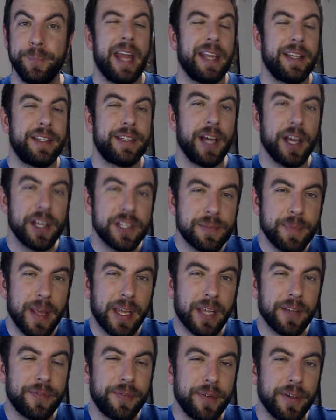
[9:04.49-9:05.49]
It does
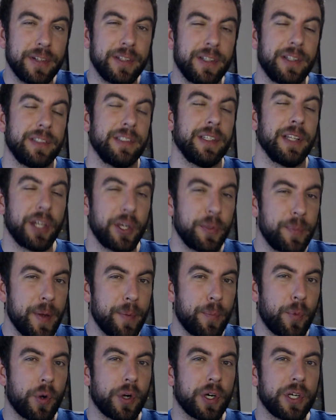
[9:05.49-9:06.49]
make it feel a little
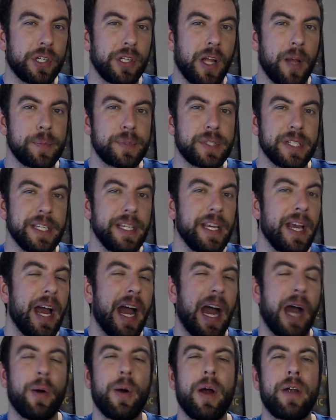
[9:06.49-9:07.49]
bit more clumsy,
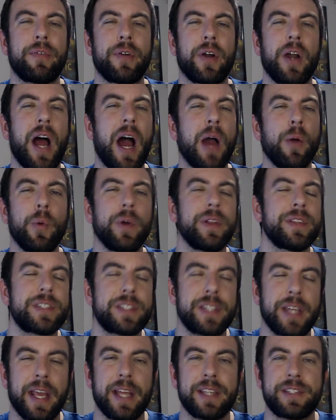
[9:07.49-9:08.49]
however, I
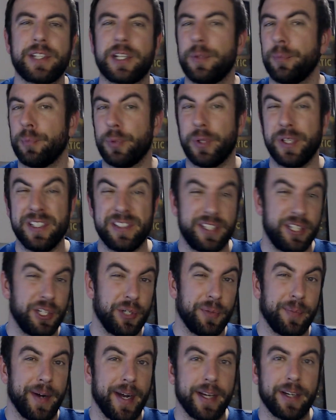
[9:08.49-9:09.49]
wouldn't say it's a complete
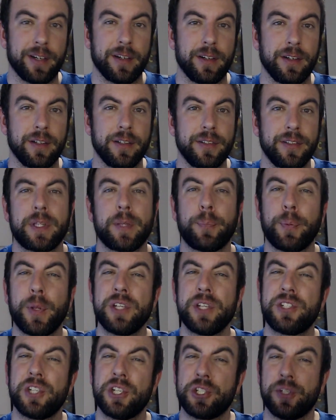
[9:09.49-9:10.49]
deal breaker. But the
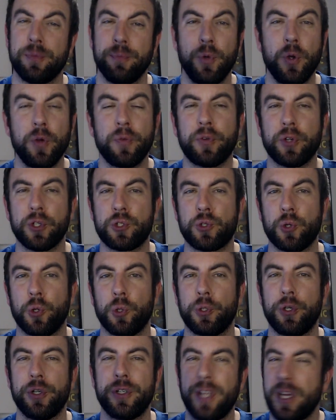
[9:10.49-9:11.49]
PlayStation Move
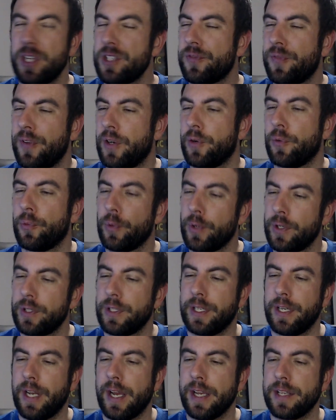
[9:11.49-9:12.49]
controller does fit
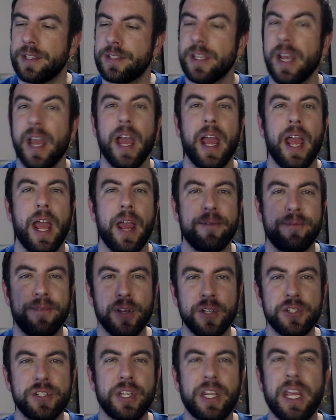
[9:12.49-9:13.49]
really nice. It
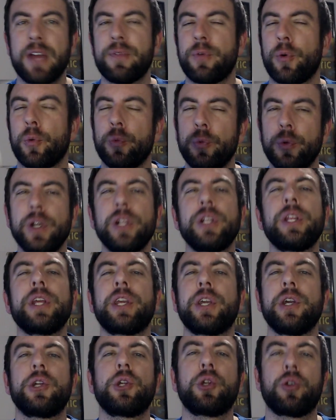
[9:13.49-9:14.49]
feels like you have a
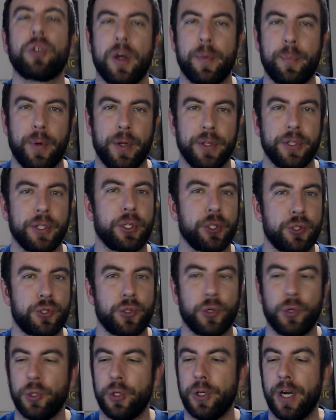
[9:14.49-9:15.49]
really good grip on the
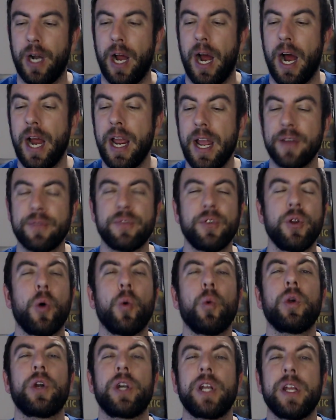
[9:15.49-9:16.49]
controller. I have
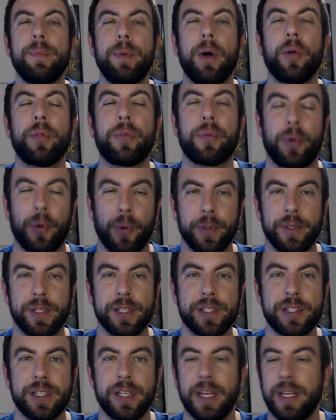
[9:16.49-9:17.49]
no worry about throwing
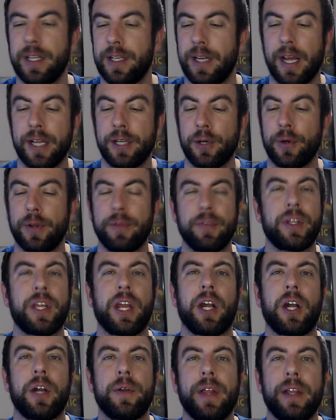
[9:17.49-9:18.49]
this thing, and I don't even
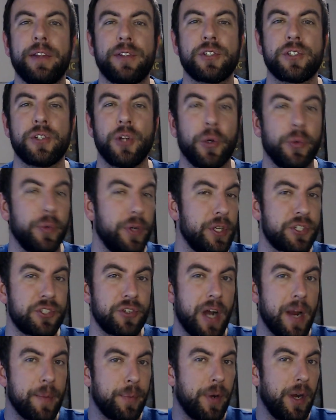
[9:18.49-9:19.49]
care that there's no wrist
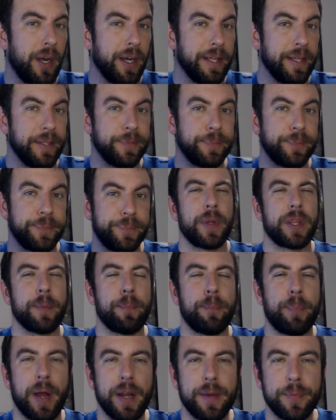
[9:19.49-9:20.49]
strap on it. But
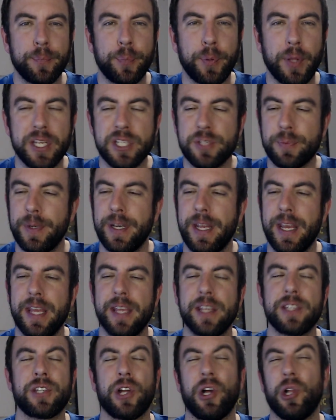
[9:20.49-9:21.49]
the button placement
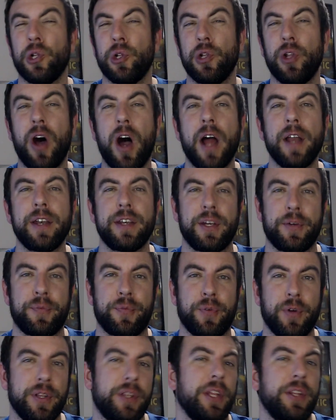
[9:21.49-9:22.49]
is a lot
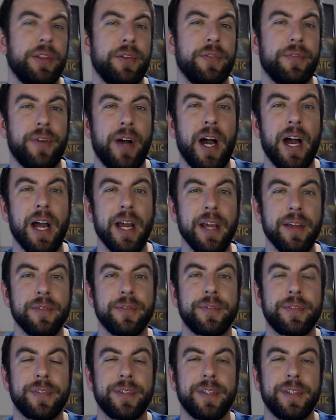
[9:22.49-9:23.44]
different than the Vive.